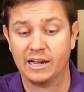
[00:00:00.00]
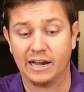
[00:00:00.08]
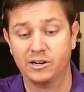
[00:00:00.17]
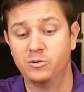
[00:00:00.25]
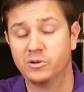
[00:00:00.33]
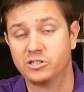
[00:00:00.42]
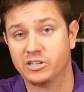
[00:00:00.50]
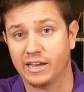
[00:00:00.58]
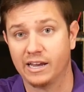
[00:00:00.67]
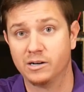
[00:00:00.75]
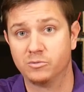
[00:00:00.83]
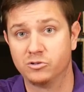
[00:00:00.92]
I do wish the
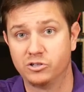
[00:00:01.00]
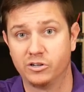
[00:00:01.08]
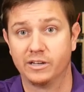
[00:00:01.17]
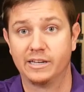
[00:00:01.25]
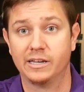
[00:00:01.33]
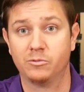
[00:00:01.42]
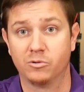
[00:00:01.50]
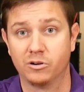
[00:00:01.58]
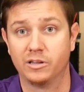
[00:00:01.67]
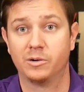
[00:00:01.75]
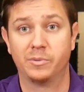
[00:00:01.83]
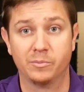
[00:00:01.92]
animals you could get were a
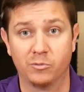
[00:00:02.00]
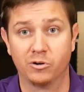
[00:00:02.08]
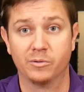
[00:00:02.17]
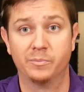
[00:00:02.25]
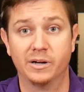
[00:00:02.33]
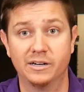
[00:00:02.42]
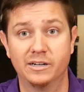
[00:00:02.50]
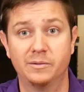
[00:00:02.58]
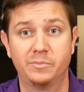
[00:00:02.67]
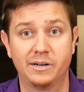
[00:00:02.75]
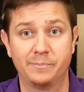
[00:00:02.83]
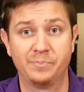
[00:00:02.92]
little bit more abundant,
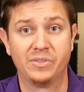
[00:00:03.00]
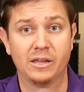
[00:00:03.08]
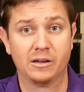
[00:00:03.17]
but